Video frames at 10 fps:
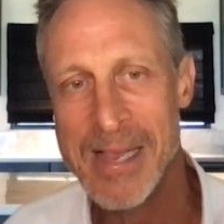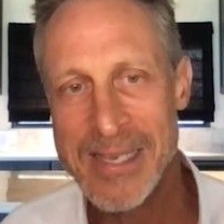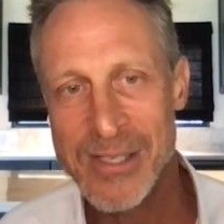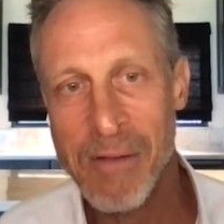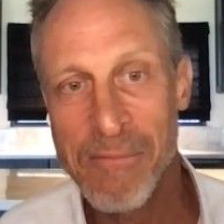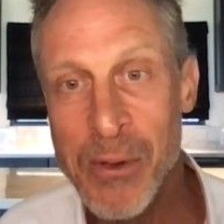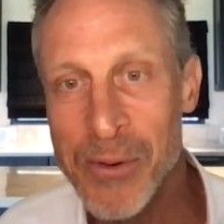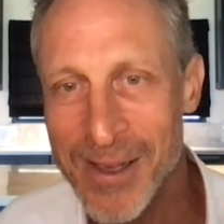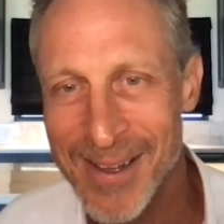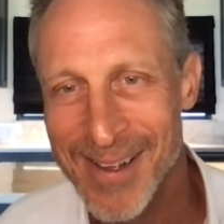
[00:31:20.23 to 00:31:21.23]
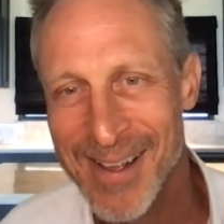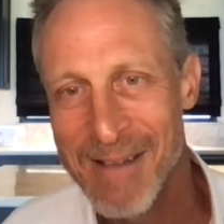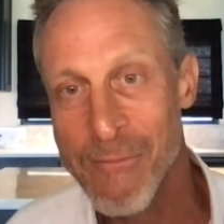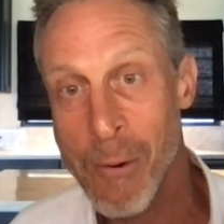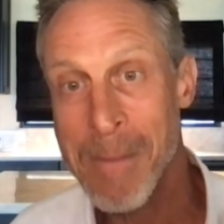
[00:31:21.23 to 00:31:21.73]
is food,
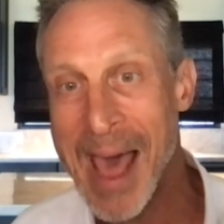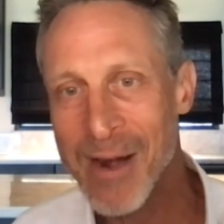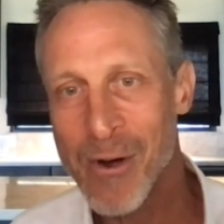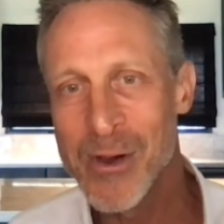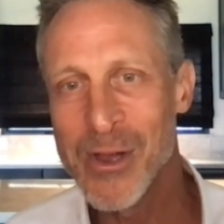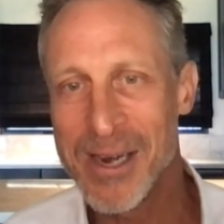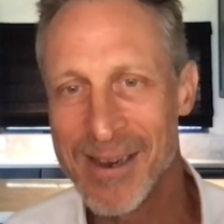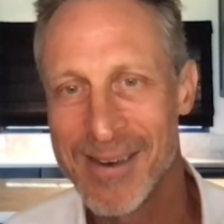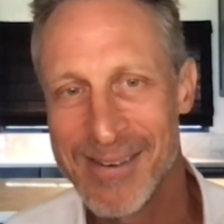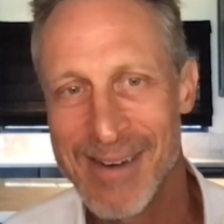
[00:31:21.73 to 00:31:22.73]
for bad or good,